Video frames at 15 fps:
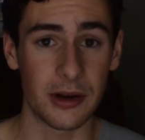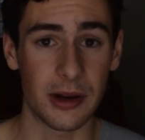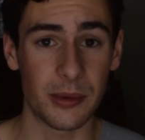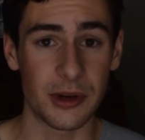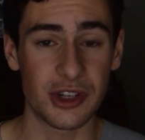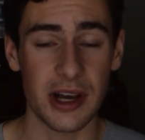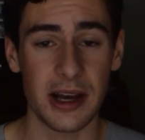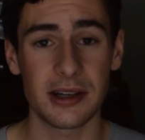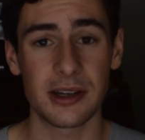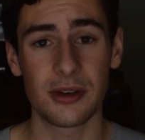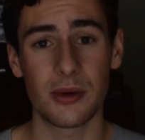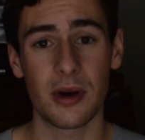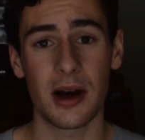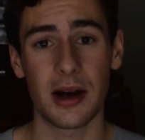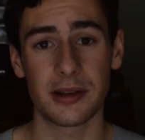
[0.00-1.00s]
and we checked
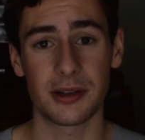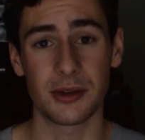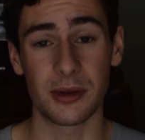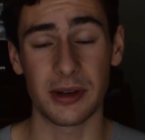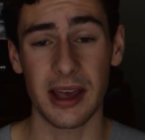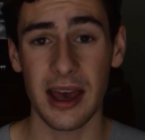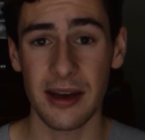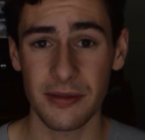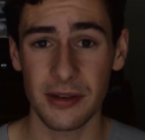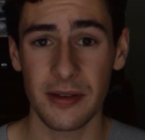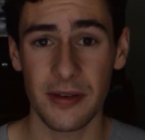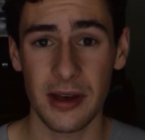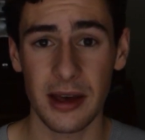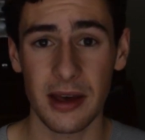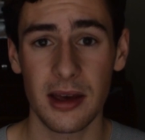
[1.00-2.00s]
into a hostel in
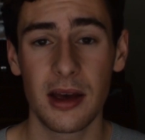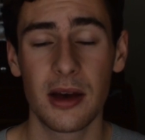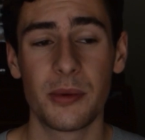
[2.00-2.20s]
Keflavik.